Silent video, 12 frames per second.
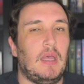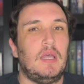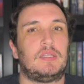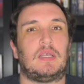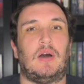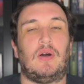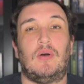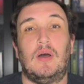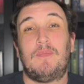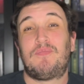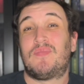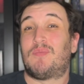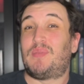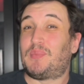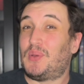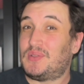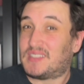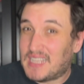So people
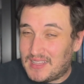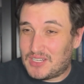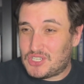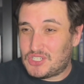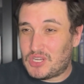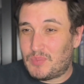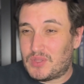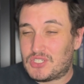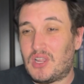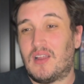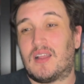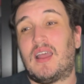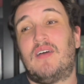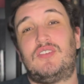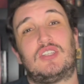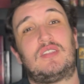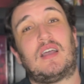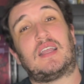who say that she jumped the shark have
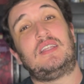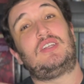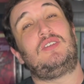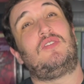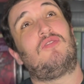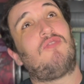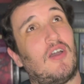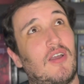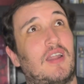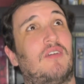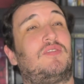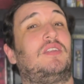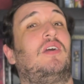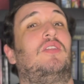just not continued far enough to know